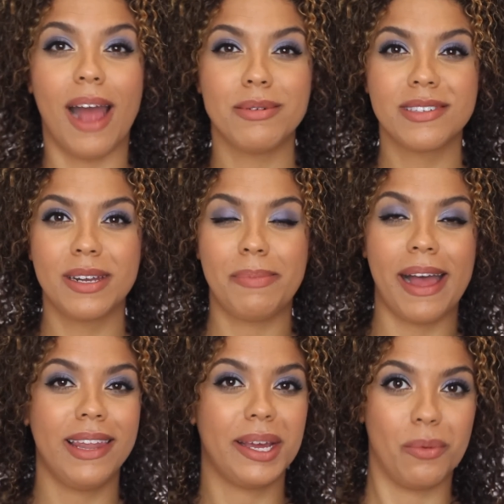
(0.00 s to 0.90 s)
I was gonna
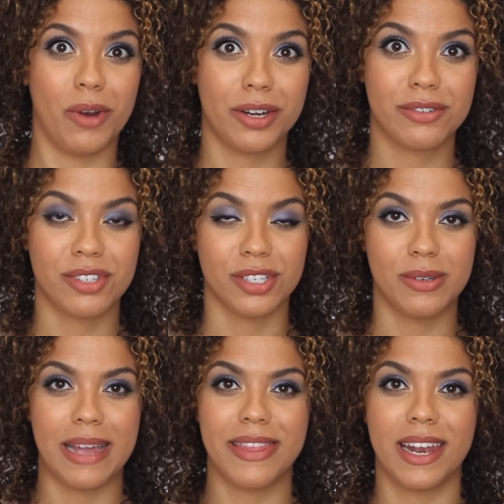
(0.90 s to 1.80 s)
buy like one or
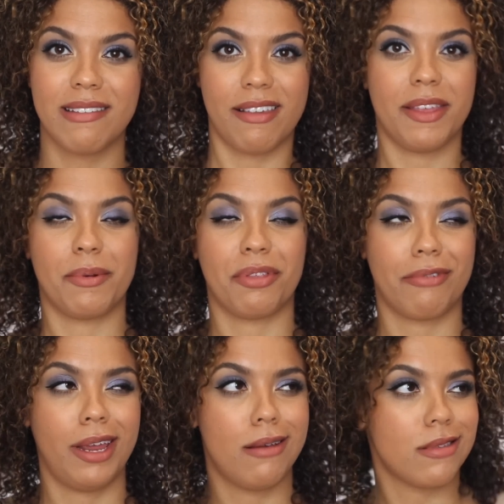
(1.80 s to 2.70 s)
two and then I saw they were
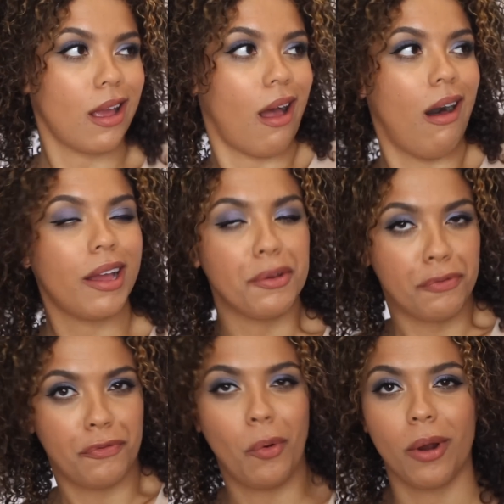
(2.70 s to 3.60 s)
three and I was like, I'll get
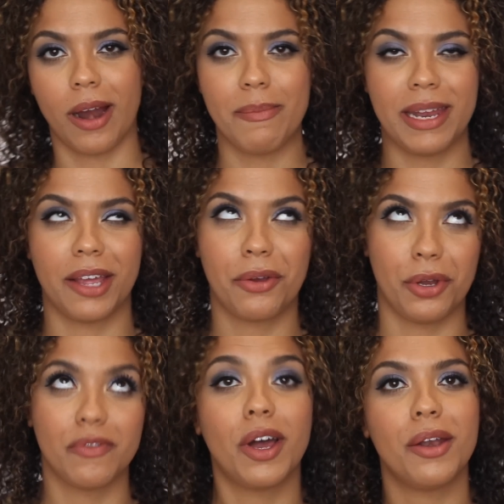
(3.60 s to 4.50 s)
four. I mean, I
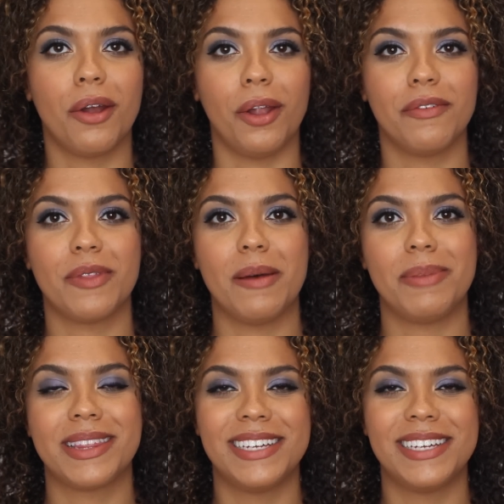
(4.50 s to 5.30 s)
could have gotten all of them, but